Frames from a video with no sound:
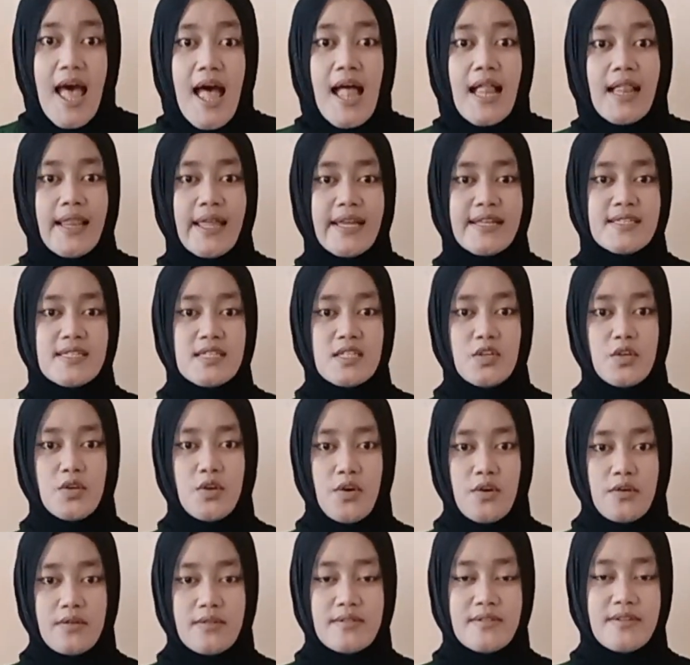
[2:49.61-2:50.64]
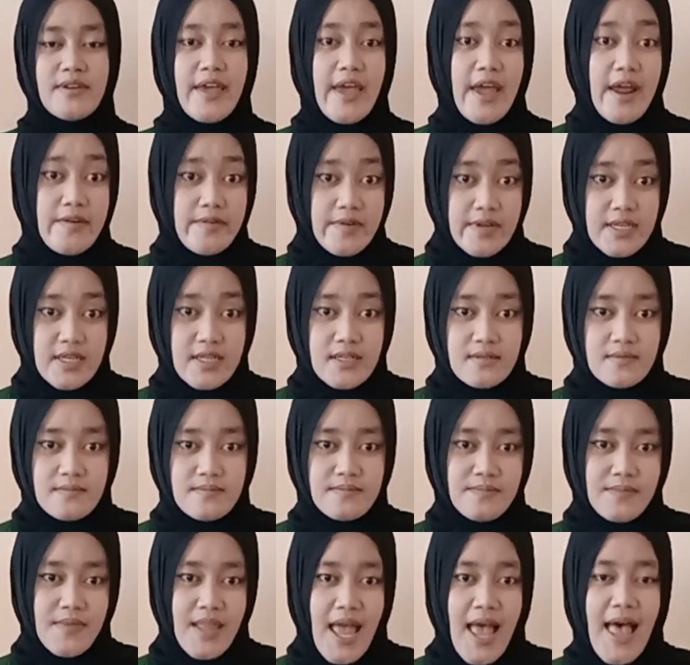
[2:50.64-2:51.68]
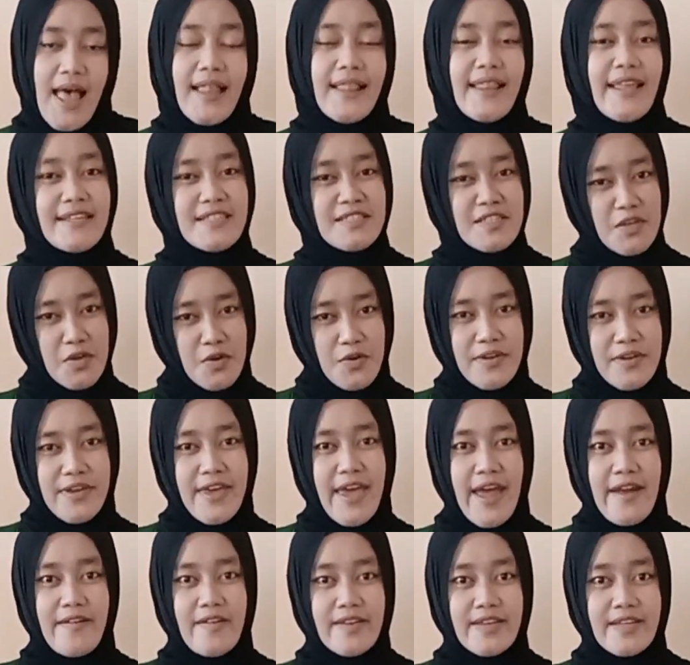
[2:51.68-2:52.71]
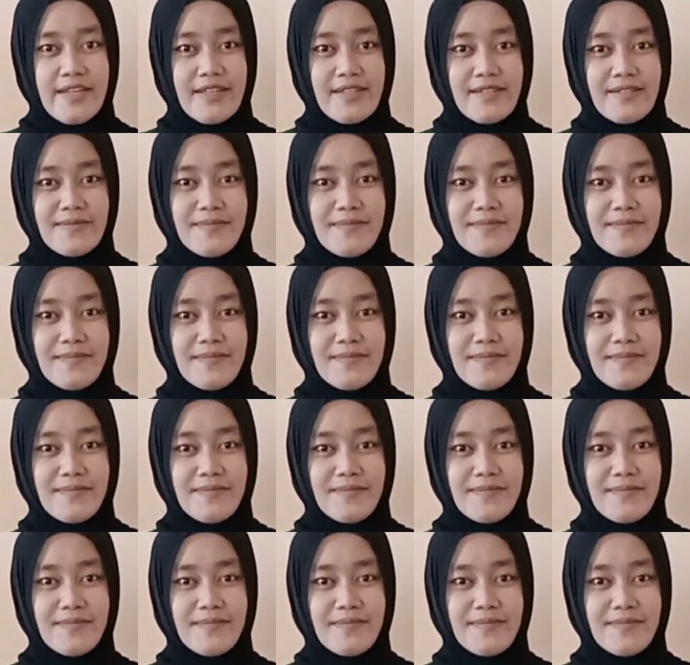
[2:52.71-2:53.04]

Let's cook Gary. Let's cook Gary.